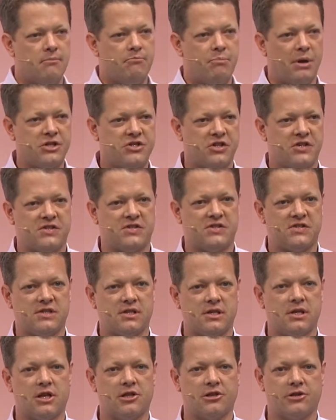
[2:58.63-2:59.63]
budgets,
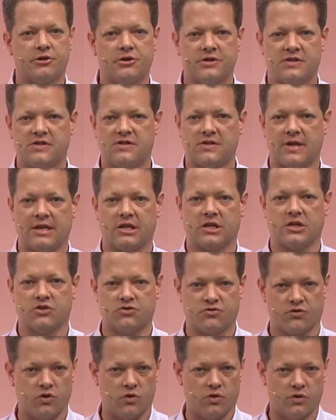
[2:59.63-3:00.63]
alerts, and
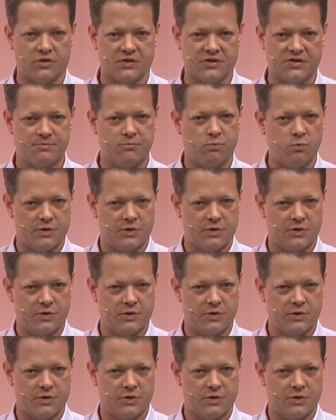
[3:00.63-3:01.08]
controls.